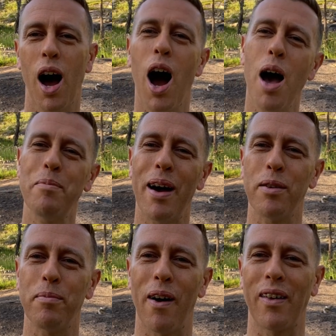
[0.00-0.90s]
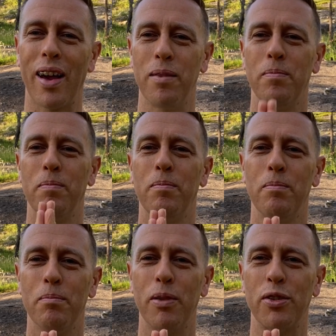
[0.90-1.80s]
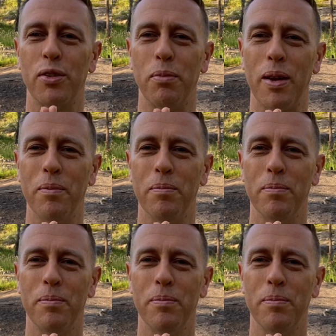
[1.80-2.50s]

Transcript: I'm Adam Barralet. Blessed be.